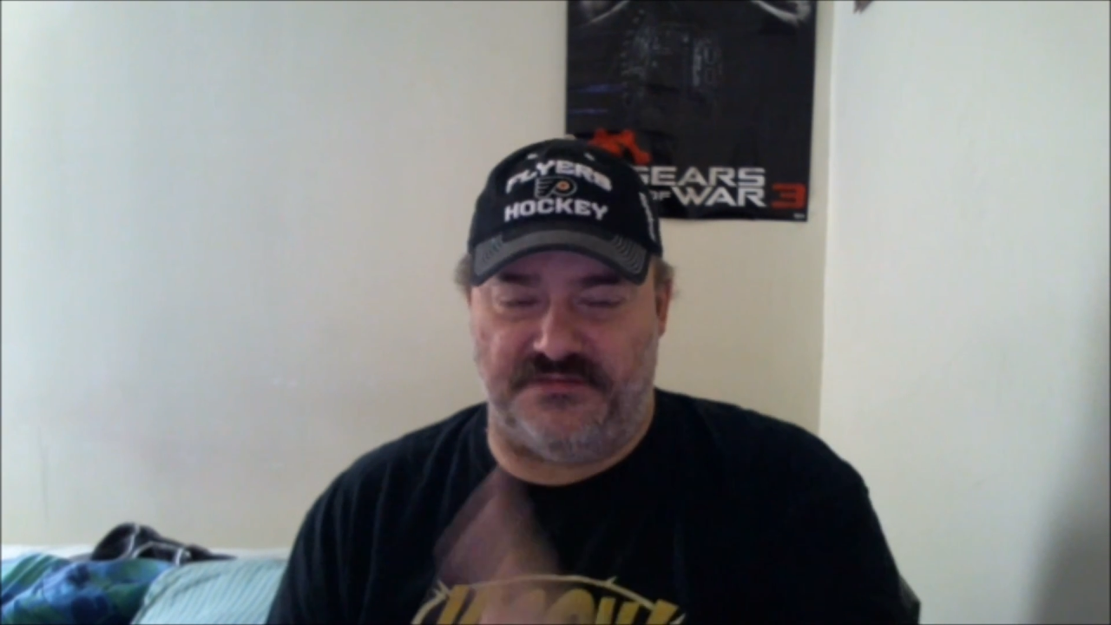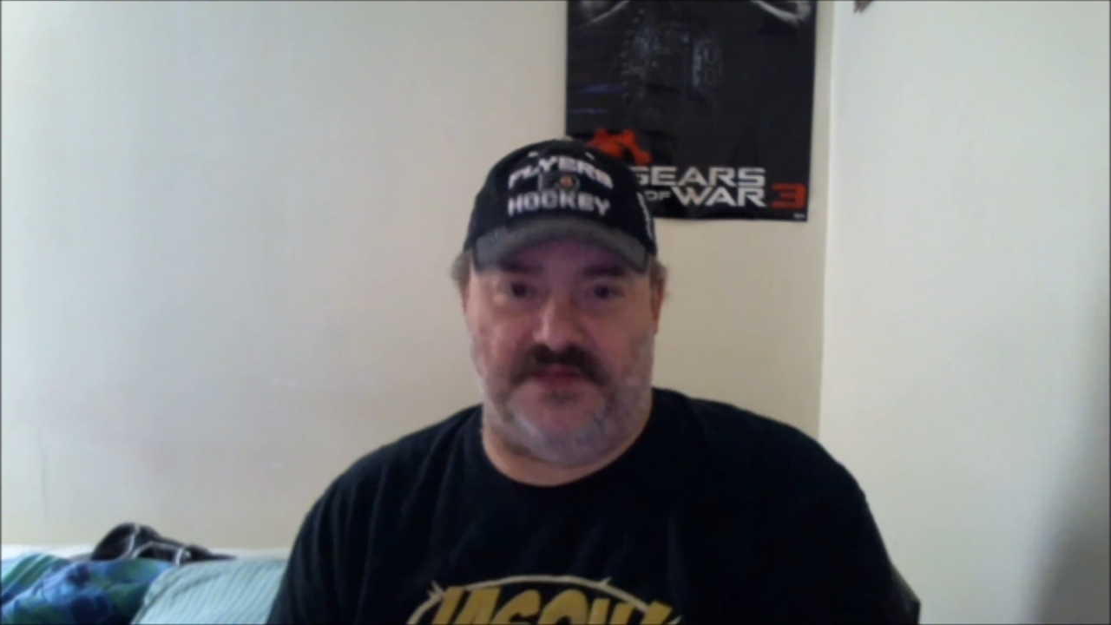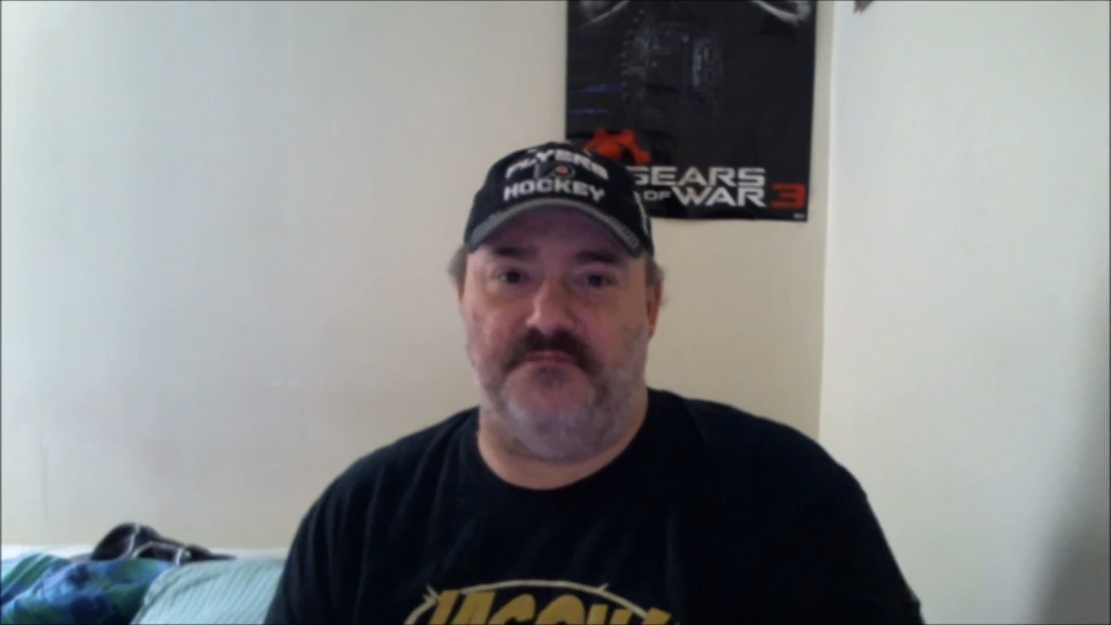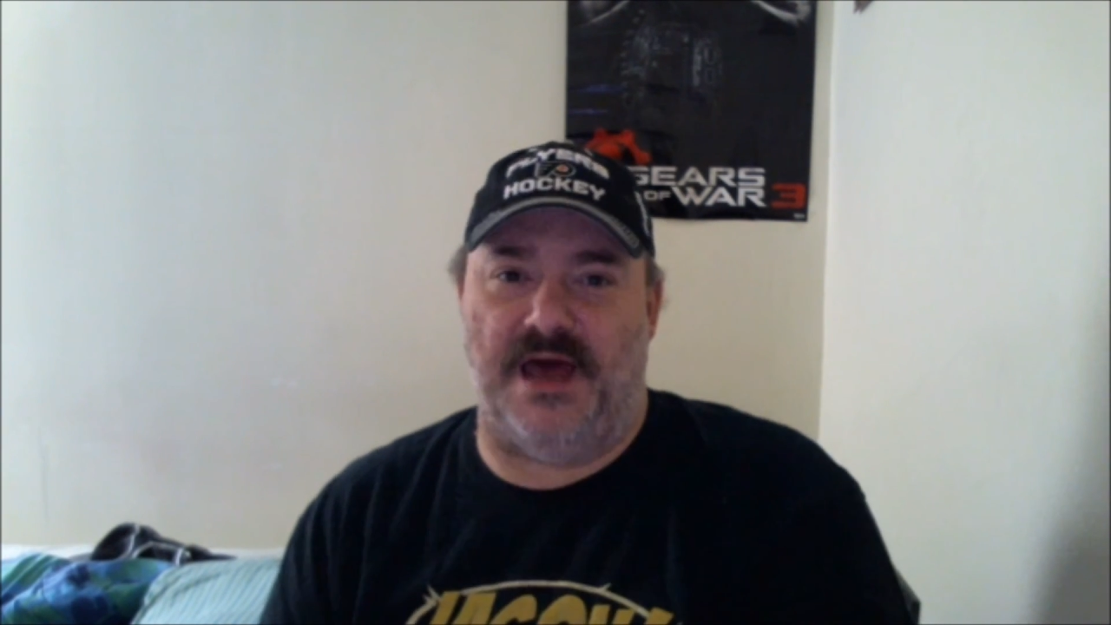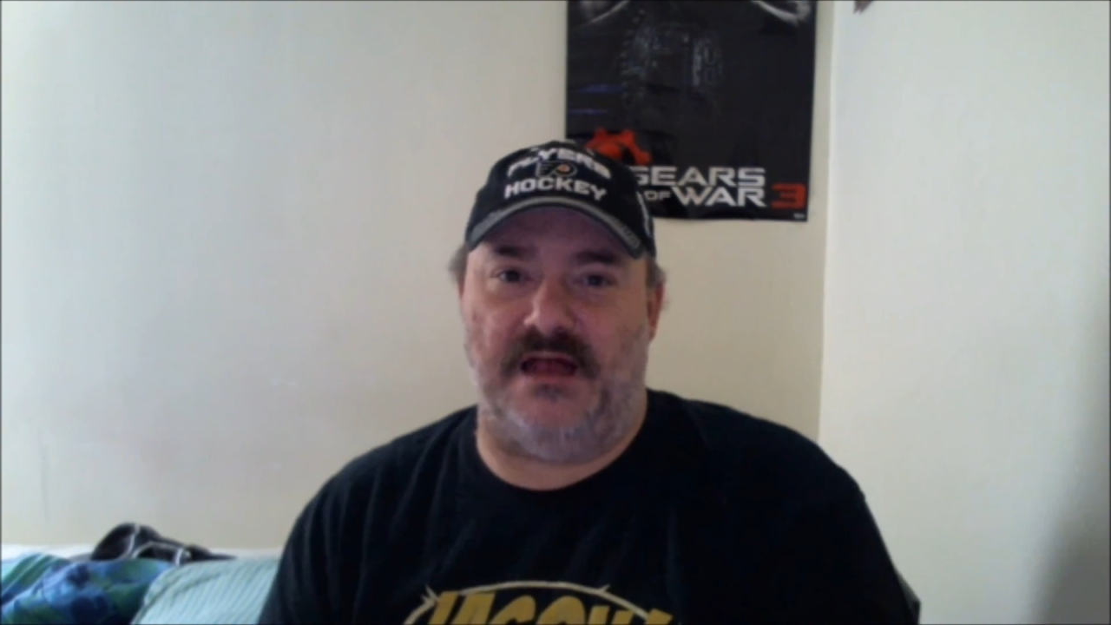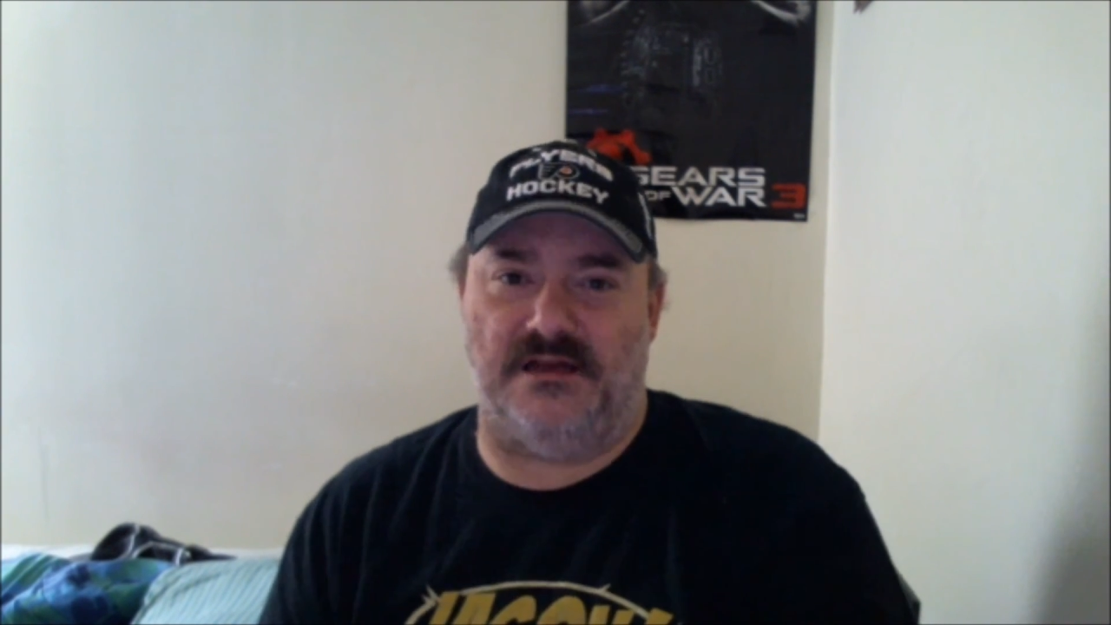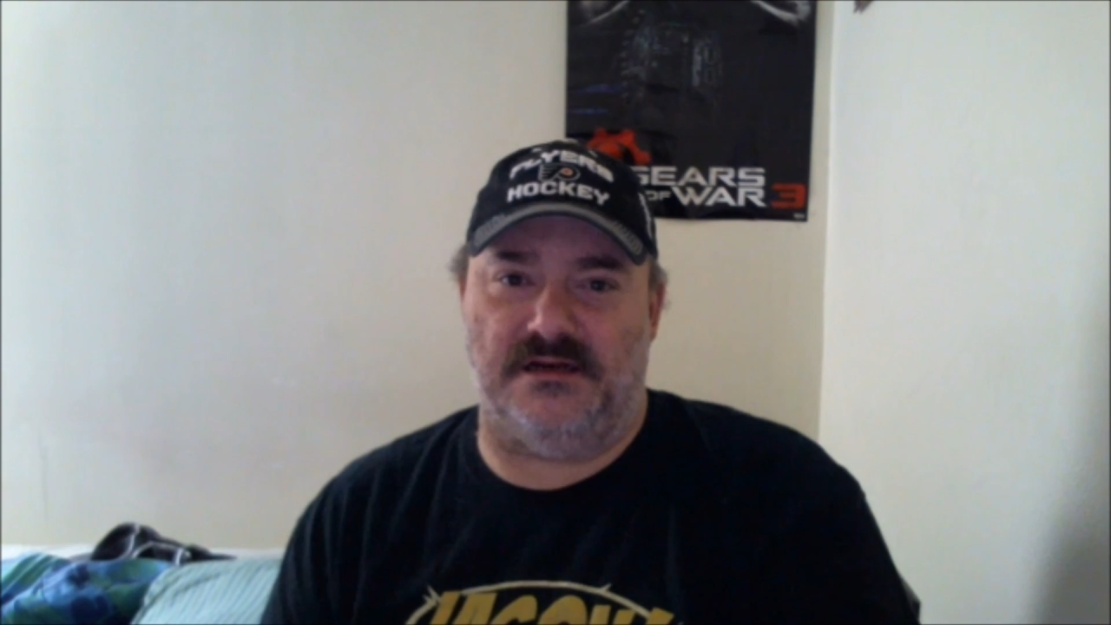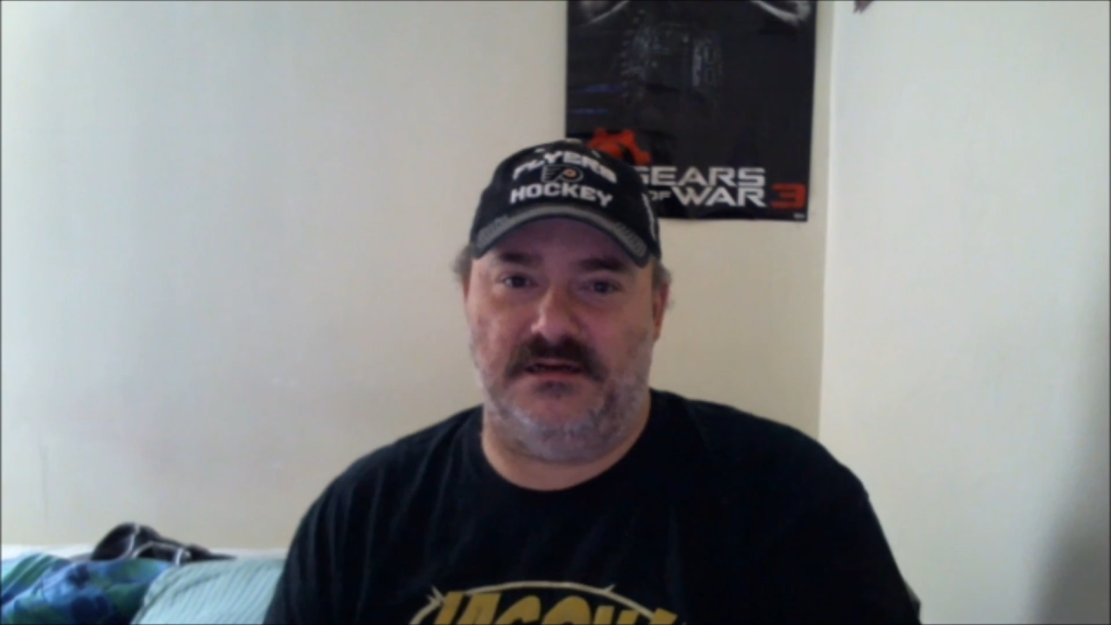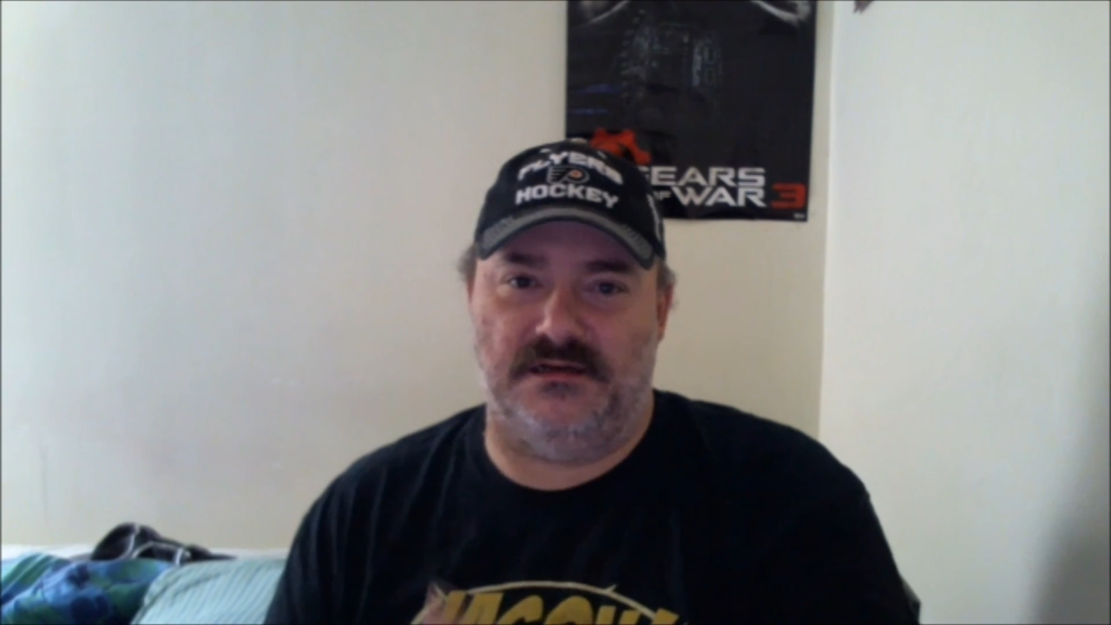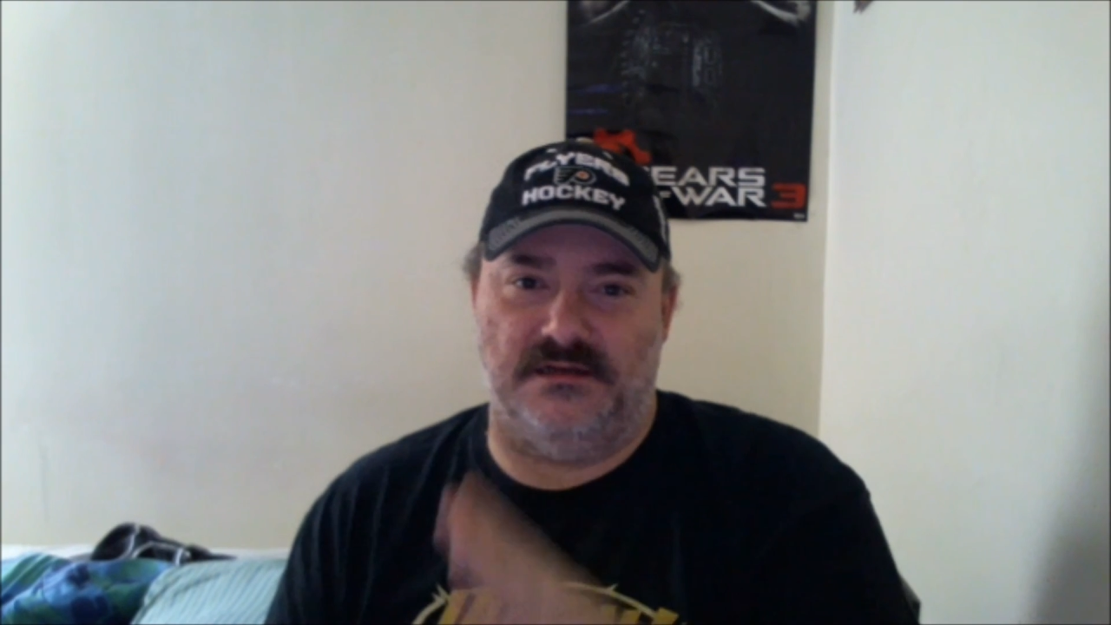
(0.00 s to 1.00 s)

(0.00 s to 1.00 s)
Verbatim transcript: Finn Balor